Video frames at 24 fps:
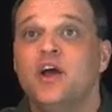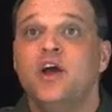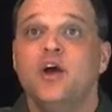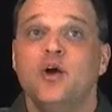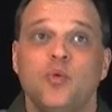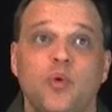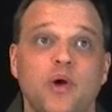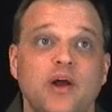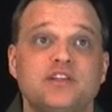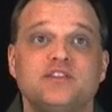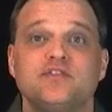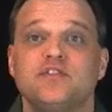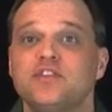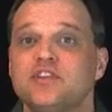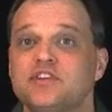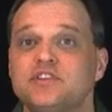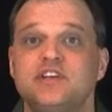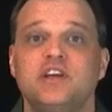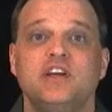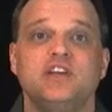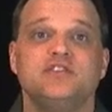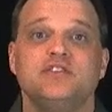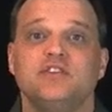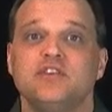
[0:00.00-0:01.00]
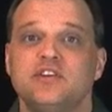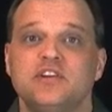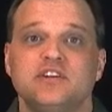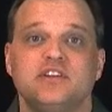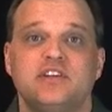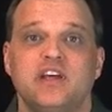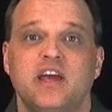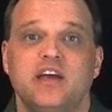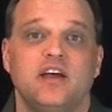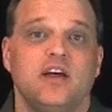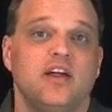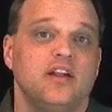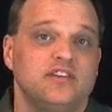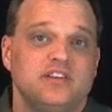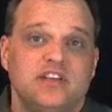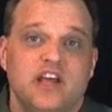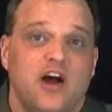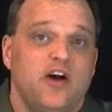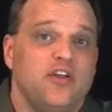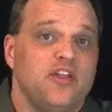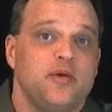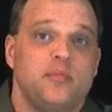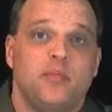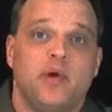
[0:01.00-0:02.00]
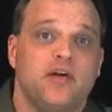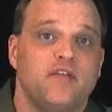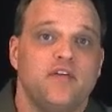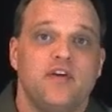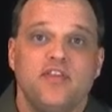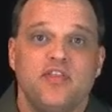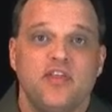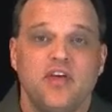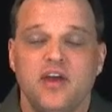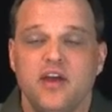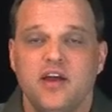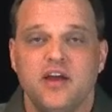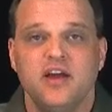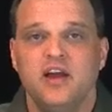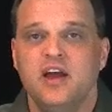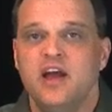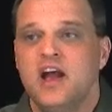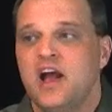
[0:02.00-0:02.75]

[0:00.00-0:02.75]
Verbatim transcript: waits for the teacher to tell them everything